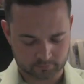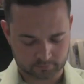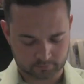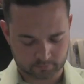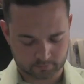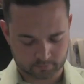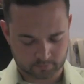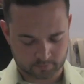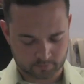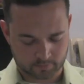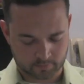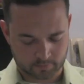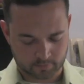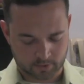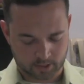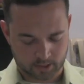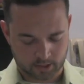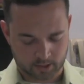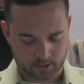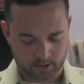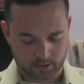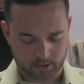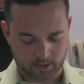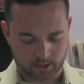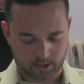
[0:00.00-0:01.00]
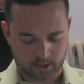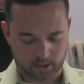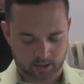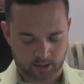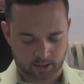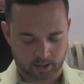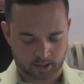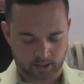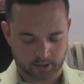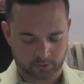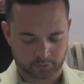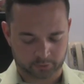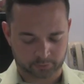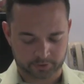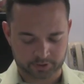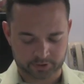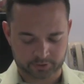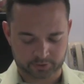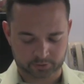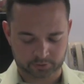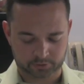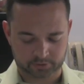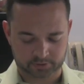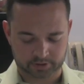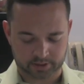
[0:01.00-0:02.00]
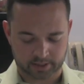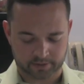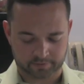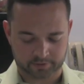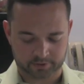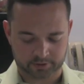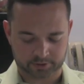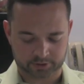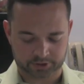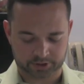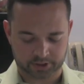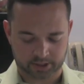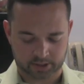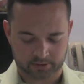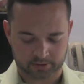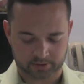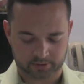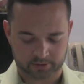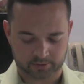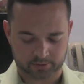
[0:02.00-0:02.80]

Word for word: Action Cave? 327 Sheldon...